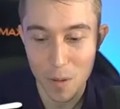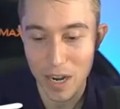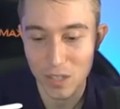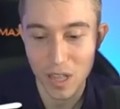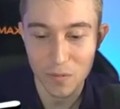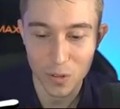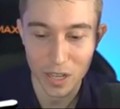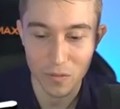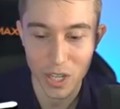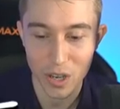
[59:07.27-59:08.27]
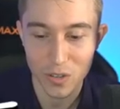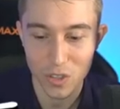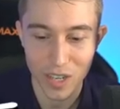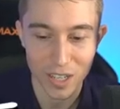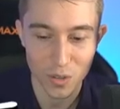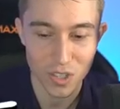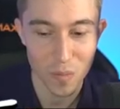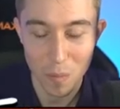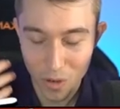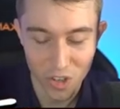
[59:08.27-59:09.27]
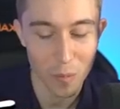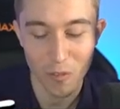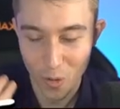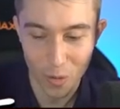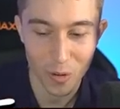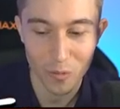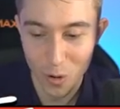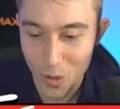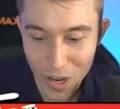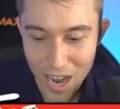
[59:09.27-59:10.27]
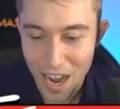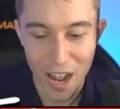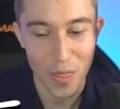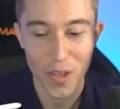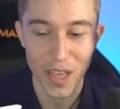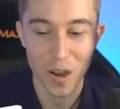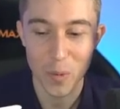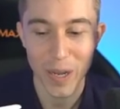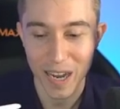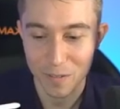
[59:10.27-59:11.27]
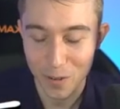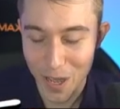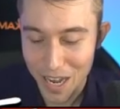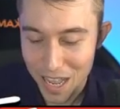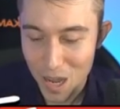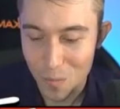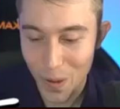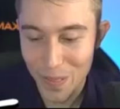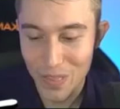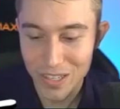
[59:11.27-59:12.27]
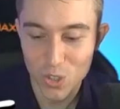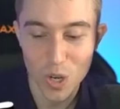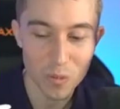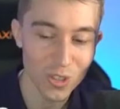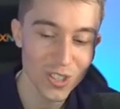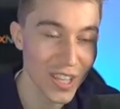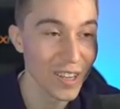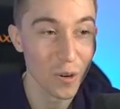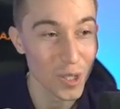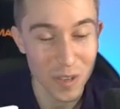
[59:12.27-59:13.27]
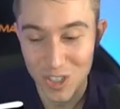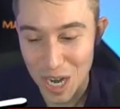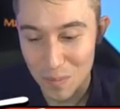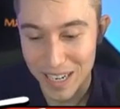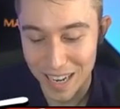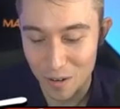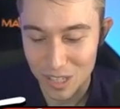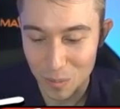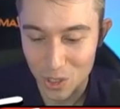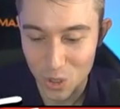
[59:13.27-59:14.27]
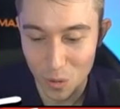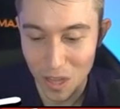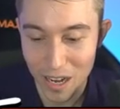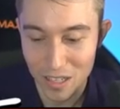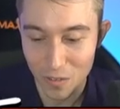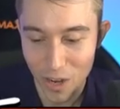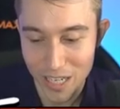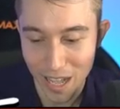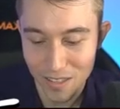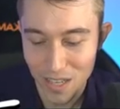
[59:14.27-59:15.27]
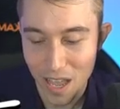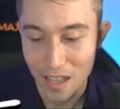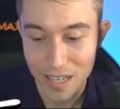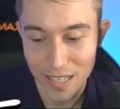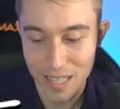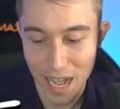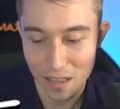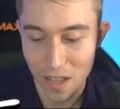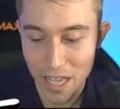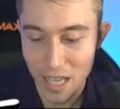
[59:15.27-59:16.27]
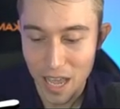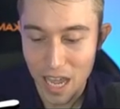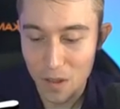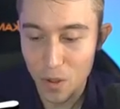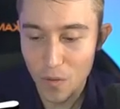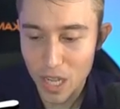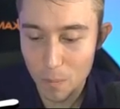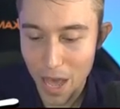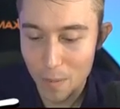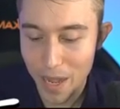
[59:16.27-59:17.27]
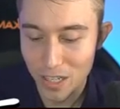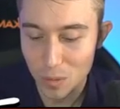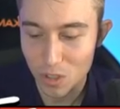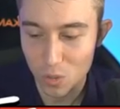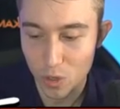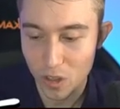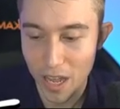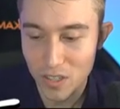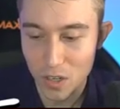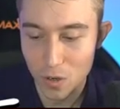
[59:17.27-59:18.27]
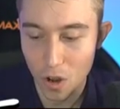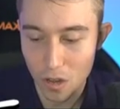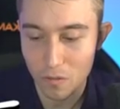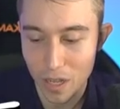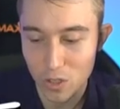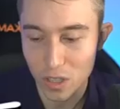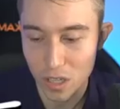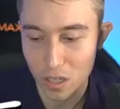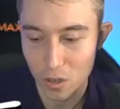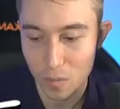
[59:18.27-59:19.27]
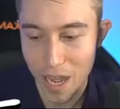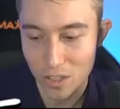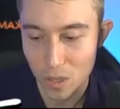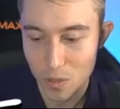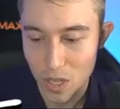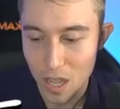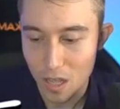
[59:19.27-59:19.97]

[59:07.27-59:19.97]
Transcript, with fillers: I might do that for like videos and you guys will see me push up further and further. And I think that will be kind of fun. But this stream was just to hit Ultimate Champion and I was able to show a lot of different decks, decks that I like. And if you ever get bad matchups, just realize that you're going to eventually get good matchups.